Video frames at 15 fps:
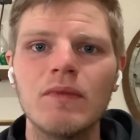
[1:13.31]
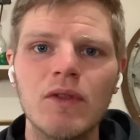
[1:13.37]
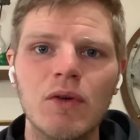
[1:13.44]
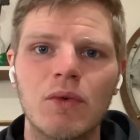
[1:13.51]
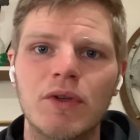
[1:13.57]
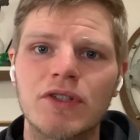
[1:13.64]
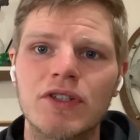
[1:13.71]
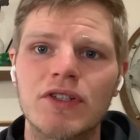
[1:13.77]

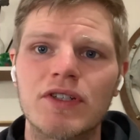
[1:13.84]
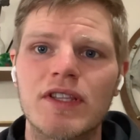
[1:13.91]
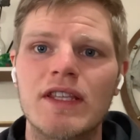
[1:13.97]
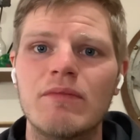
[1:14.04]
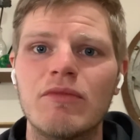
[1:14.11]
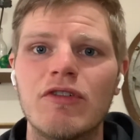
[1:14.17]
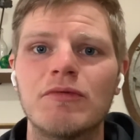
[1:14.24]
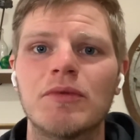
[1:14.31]
which is the
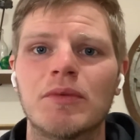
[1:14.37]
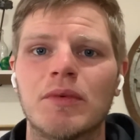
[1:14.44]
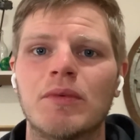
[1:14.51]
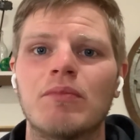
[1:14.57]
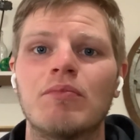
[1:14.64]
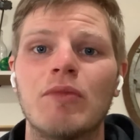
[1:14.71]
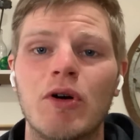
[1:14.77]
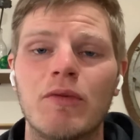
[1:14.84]

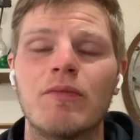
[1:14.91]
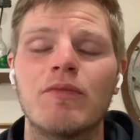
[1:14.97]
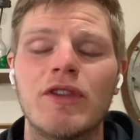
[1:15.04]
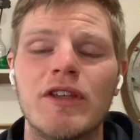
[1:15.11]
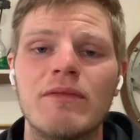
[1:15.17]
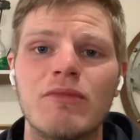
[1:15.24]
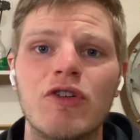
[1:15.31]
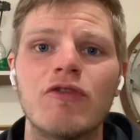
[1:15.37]

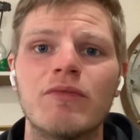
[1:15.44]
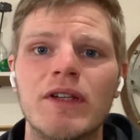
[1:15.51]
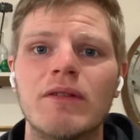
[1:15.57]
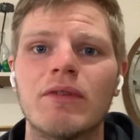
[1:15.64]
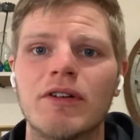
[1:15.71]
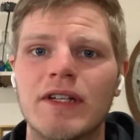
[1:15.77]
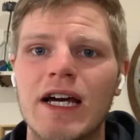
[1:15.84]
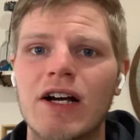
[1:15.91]
movement
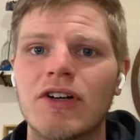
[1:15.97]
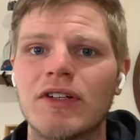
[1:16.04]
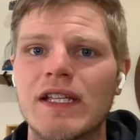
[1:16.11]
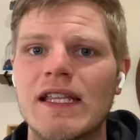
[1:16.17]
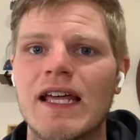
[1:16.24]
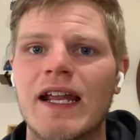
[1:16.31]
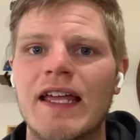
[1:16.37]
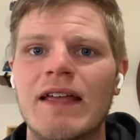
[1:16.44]
modality
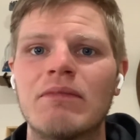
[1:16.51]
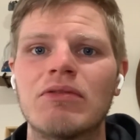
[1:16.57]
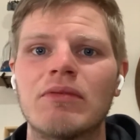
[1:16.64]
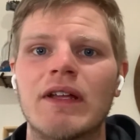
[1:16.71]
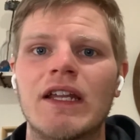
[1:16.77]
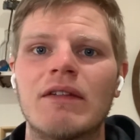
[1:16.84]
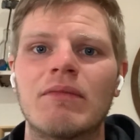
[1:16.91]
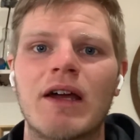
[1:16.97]
that I
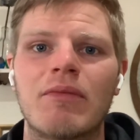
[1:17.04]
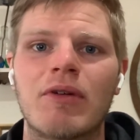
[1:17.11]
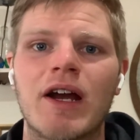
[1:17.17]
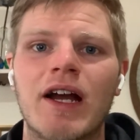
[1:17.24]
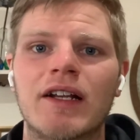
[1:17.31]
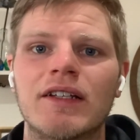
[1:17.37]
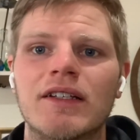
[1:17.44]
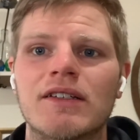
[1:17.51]
implement in my
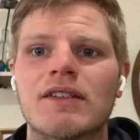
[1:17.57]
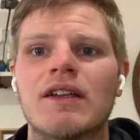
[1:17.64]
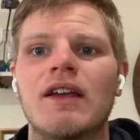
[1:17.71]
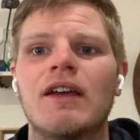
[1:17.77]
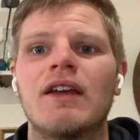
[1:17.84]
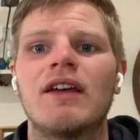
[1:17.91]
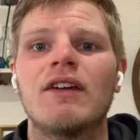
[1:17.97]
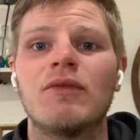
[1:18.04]
practice
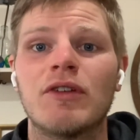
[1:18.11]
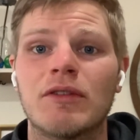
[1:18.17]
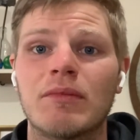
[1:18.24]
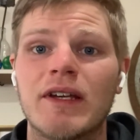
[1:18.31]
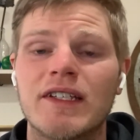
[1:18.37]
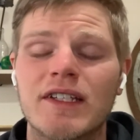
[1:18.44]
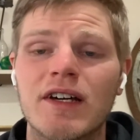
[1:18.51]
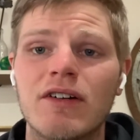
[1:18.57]
with
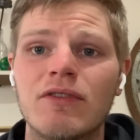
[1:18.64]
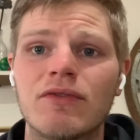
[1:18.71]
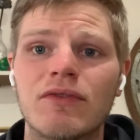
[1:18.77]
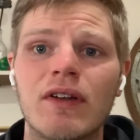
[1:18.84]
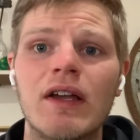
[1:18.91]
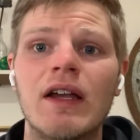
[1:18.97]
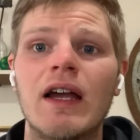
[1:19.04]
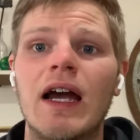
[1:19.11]
myself.
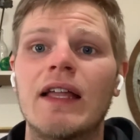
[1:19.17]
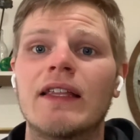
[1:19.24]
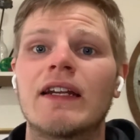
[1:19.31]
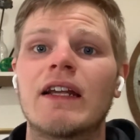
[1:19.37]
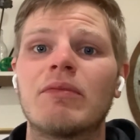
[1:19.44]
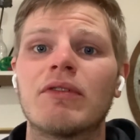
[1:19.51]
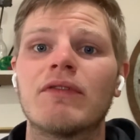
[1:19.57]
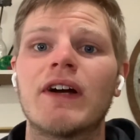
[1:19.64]
And then
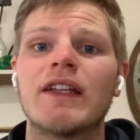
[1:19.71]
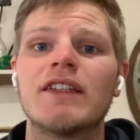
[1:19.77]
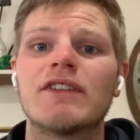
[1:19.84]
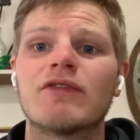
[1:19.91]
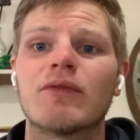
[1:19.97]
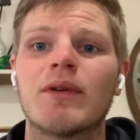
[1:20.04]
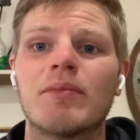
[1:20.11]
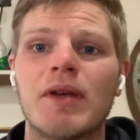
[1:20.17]
I provide this
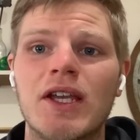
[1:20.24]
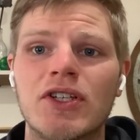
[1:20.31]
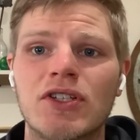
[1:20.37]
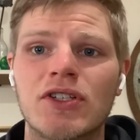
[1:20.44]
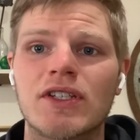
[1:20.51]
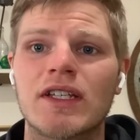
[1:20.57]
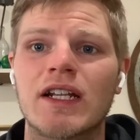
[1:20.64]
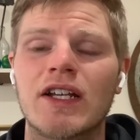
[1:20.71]
for my
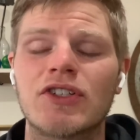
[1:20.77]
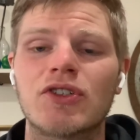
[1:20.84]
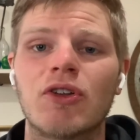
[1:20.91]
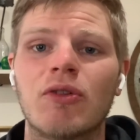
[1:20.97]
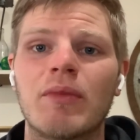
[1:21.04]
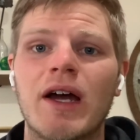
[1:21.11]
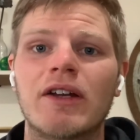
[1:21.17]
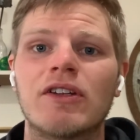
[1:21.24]
patients, and I show
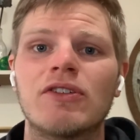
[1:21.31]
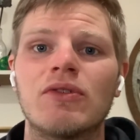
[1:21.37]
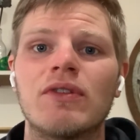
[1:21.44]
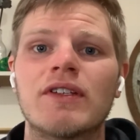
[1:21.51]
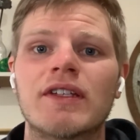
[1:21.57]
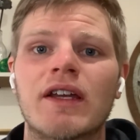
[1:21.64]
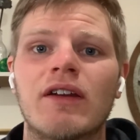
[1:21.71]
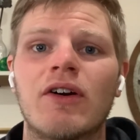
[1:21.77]
them how to do
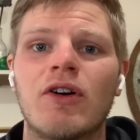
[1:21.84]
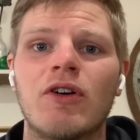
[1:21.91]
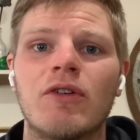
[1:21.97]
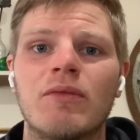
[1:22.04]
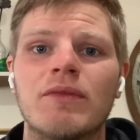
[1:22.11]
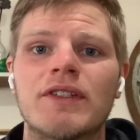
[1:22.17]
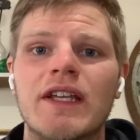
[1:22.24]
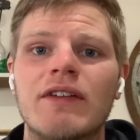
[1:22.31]
this at
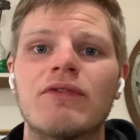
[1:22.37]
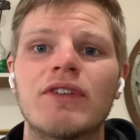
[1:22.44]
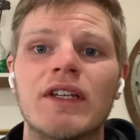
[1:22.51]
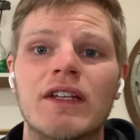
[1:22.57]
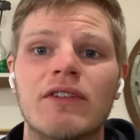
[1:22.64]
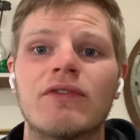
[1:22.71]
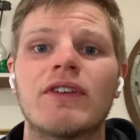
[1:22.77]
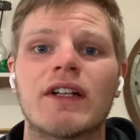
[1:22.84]
home safely
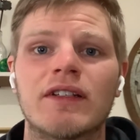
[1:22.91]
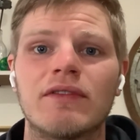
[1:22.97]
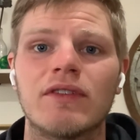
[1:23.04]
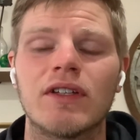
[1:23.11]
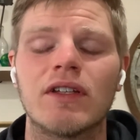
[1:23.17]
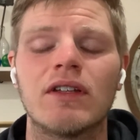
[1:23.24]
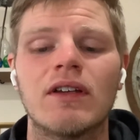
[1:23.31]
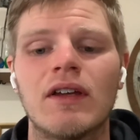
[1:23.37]
and
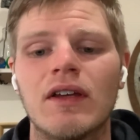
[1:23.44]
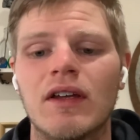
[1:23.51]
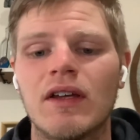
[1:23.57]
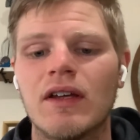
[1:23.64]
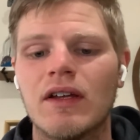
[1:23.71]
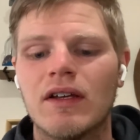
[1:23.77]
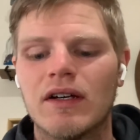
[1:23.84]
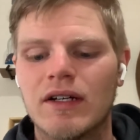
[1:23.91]
effectively.
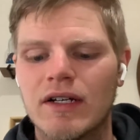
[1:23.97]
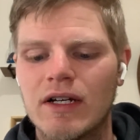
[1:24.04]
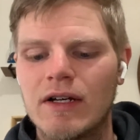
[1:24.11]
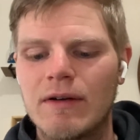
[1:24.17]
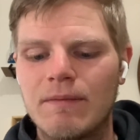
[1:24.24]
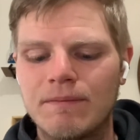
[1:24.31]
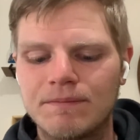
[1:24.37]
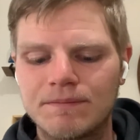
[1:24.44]

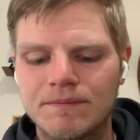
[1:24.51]
And